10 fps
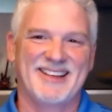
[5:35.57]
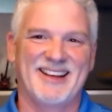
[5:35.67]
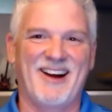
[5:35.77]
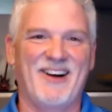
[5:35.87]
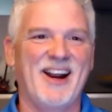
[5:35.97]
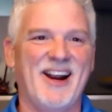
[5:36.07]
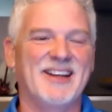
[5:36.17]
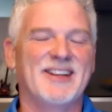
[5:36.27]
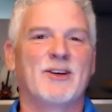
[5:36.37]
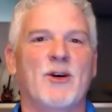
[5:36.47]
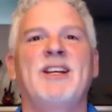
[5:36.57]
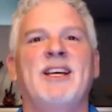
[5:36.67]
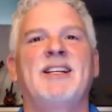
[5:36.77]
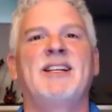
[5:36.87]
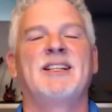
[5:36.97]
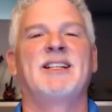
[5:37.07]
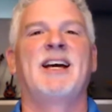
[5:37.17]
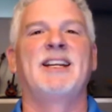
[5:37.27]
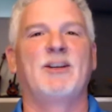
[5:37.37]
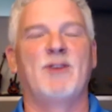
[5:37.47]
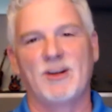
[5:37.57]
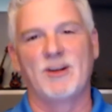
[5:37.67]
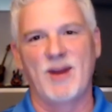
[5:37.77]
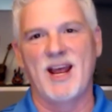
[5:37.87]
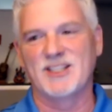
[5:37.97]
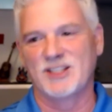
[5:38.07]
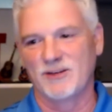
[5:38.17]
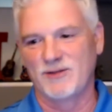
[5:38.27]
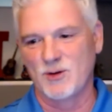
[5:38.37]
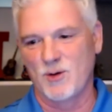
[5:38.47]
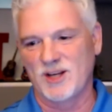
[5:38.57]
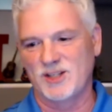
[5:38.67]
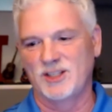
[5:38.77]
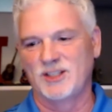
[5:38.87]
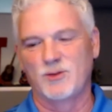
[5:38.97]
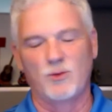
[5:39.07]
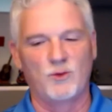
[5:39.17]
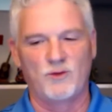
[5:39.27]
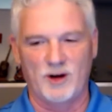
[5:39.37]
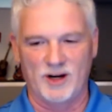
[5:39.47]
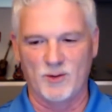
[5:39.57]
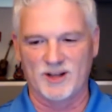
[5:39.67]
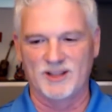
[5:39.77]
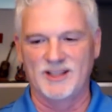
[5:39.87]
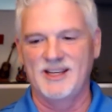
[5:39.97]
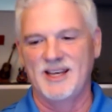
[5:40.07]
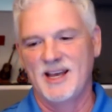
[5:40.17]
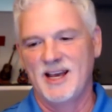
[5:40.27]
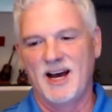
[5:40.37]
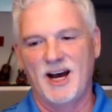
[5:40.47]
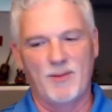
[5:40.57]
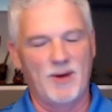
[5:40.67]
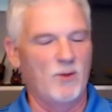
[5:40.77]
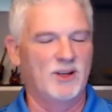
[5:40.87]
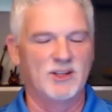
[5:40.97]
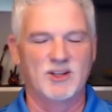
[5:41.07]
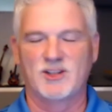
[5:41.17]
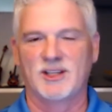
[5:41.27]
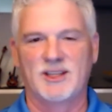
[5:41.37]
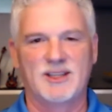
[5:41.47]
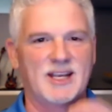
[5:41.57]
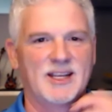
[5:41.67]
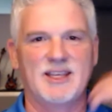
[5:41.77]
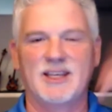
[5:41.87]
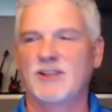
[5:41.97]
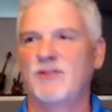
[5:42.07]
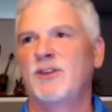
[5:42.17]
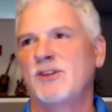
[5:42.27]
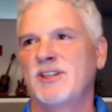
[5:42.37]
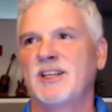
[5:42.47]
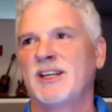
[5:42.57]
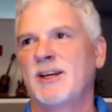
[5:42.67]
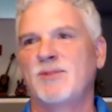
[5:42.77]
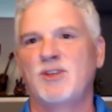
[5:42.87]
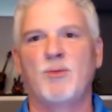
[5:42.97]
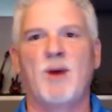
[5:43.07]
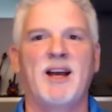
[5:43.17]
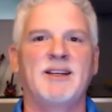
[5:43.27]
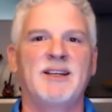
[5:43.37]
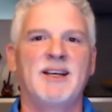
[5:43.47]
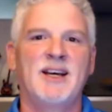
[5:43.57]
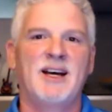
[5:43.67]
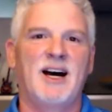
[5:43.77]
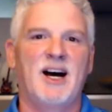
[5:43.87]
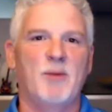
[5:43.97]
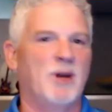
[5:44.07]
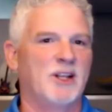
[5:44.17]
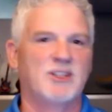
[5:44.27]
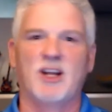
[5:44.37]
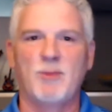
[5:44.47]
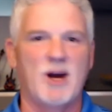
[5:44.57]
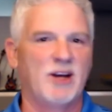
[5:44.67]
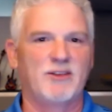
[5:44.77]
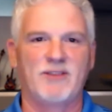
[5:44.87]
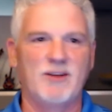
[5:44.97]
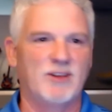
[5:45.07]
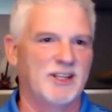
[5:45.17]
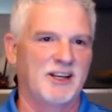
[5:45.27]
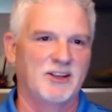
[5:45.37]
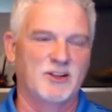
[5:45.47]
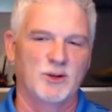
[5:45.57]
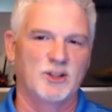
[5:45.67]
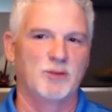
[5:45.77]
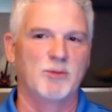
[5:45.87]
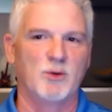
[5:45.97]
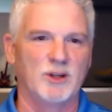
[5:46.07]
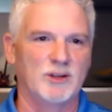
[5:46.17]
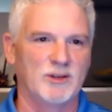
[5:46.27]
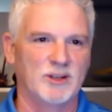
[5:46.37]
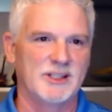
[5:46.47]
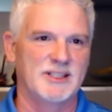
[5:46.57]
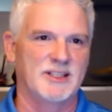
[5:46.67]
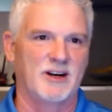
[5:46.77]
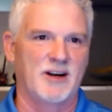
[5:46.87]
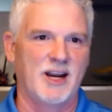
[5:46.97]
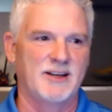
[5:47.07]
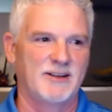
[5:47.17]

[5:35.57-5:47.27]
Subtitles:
All right, going to get into the lightning round. I'm going to ask you a few questions very quickly. I want you just to kind of think of the first thing that comes to your mind. But it's all about your favorite thing, so it should be really, really easy, all right?